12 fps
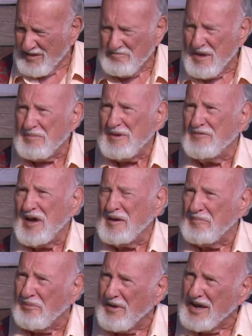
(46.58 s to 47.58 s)
maybe if I'll
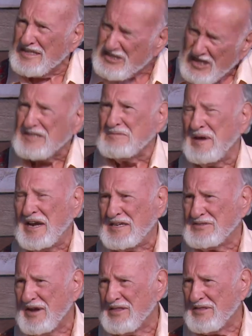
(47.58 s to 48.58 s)
pray 6
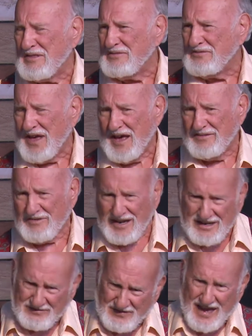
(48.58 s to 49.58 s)
minutes rather than 5, I
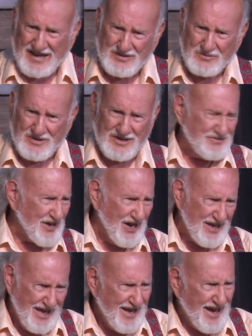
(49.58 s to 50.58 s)
can find the will of
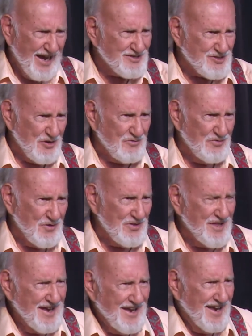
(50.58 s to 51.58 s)
God, and so forth.
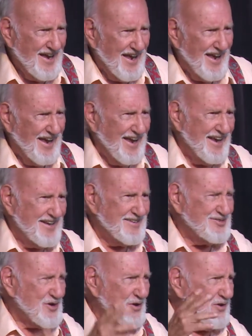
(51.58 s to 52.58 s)
And
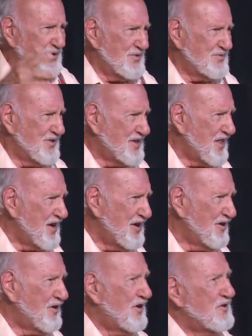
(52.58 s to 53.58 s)
so then they
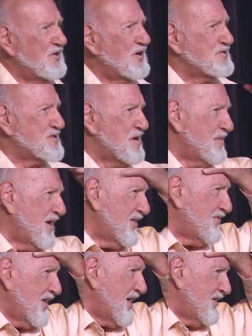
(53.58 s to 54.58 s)
hear, oh, no, somebody
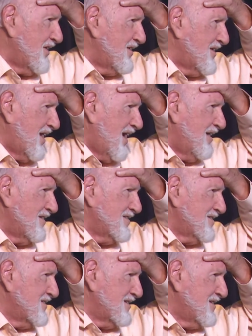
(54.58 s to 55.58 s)
found it. I
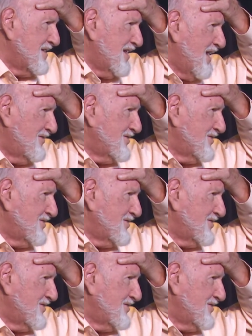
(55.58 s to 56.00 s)
didn't have a